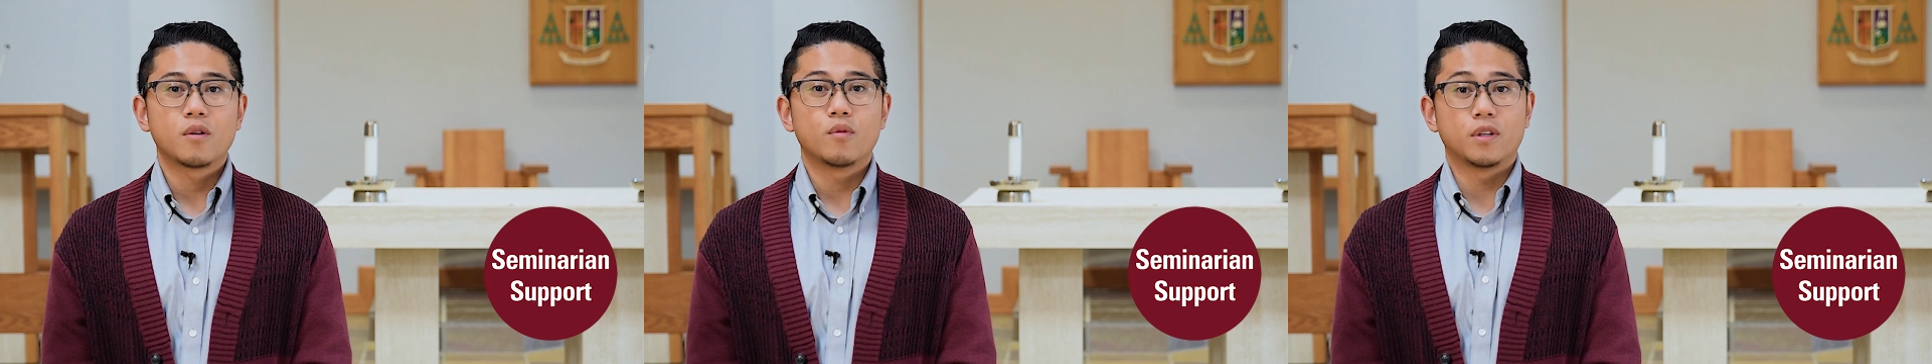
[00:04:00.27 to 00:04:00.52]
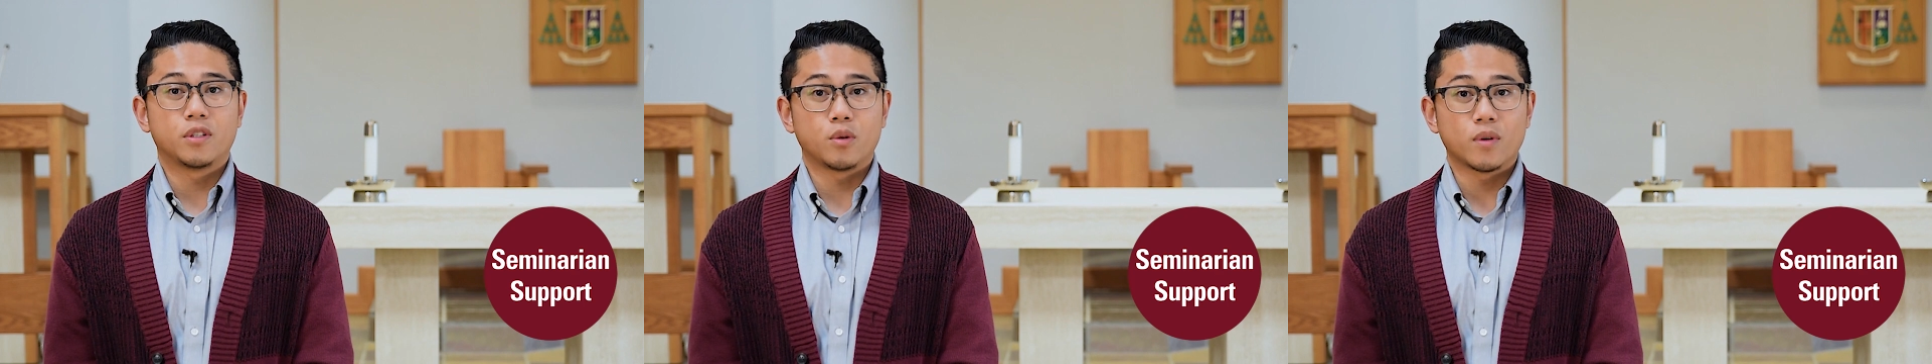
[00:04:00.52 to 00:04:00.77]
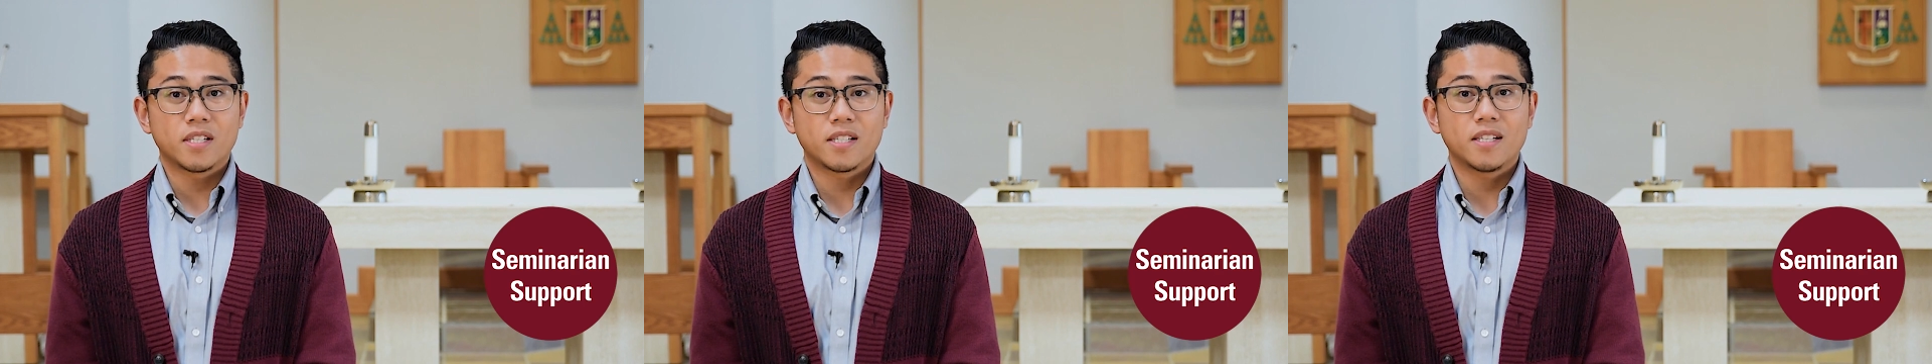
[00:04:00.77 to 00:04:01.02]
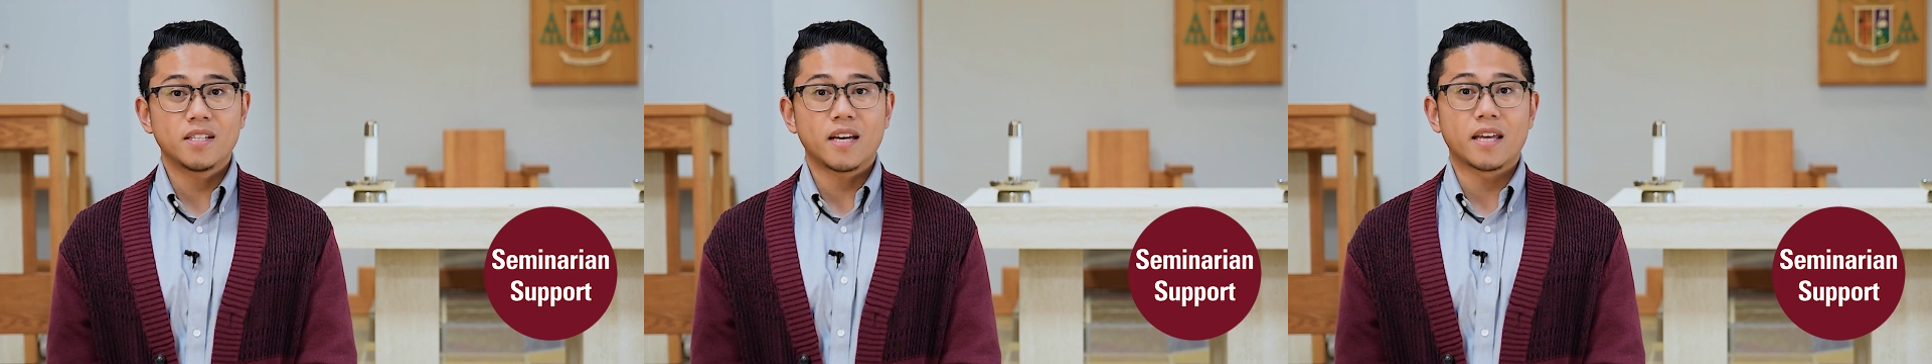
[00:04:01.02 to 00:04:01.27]
With
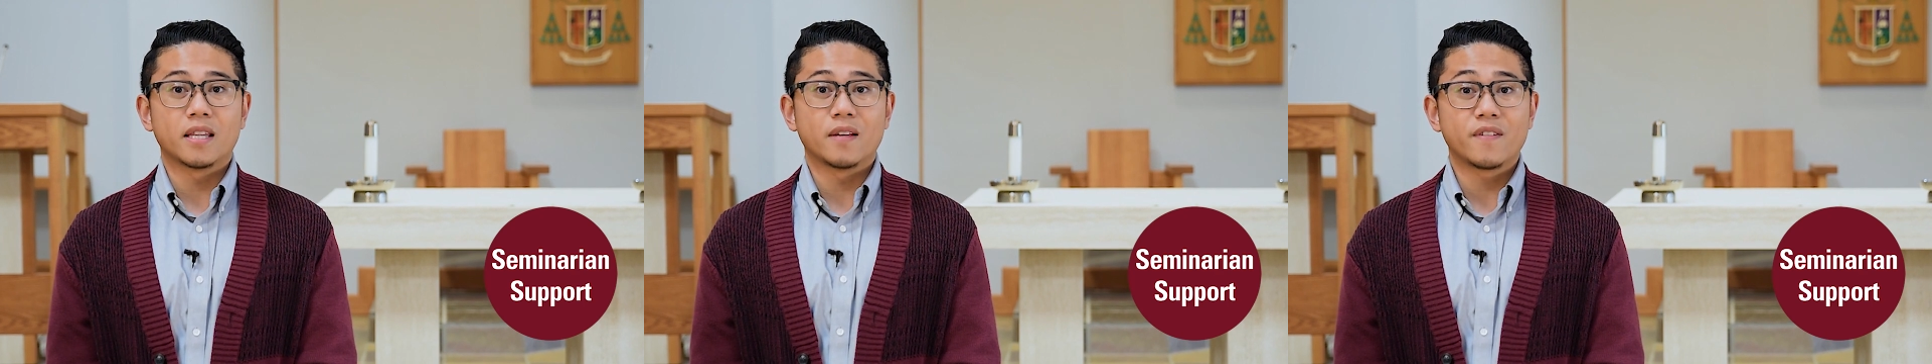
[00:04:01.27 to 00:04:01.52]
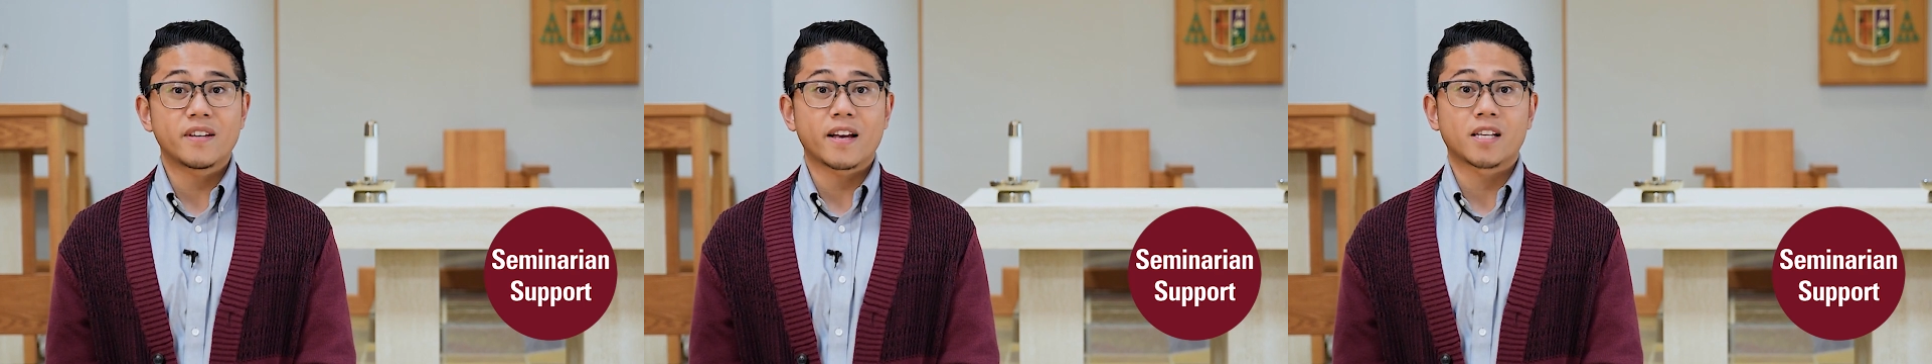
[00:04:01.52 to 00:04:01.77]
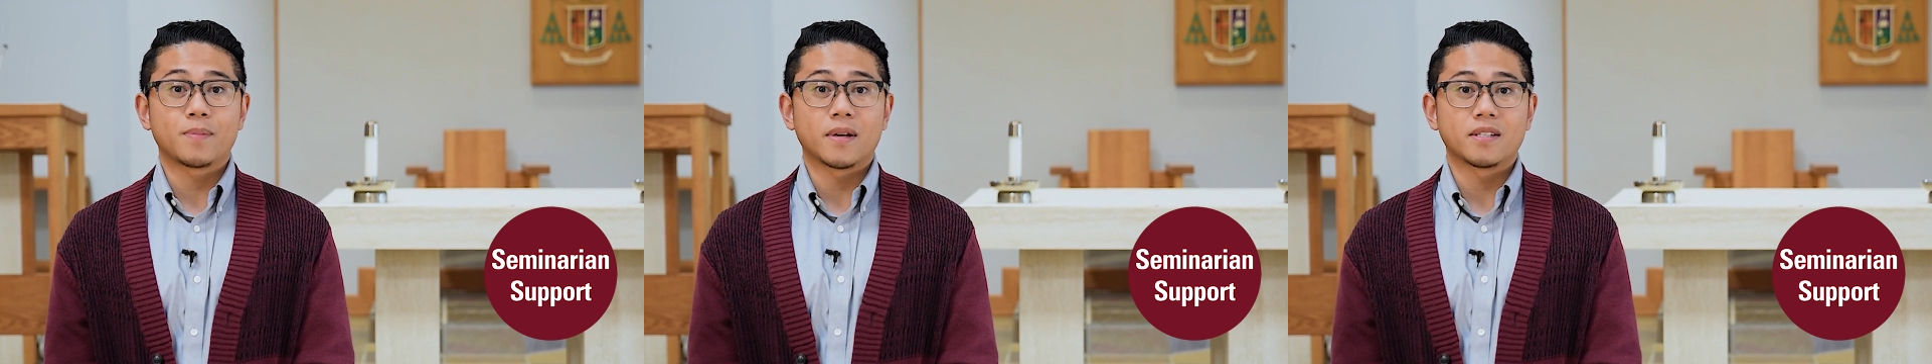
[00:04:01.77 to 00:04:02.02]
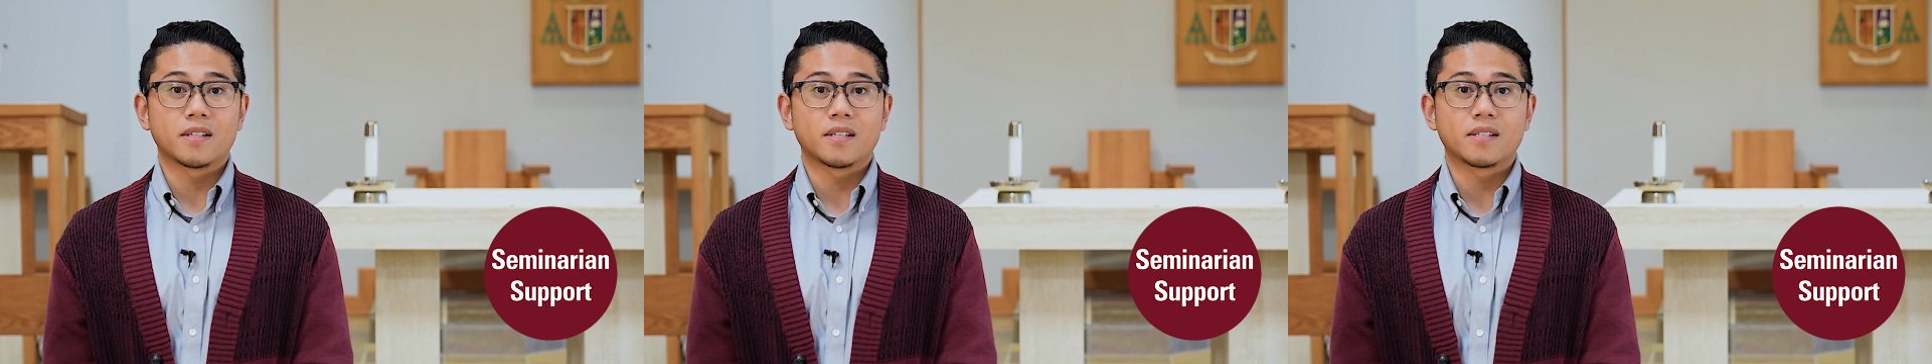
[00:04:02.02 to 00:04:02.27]
tuition and living
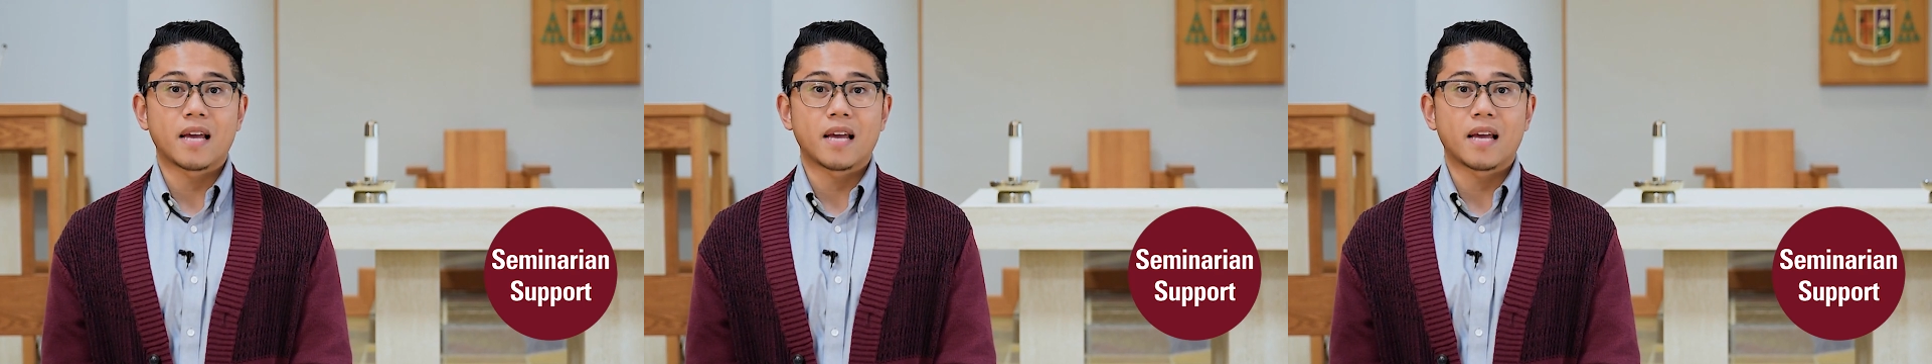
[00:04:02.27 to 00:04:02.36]
expenses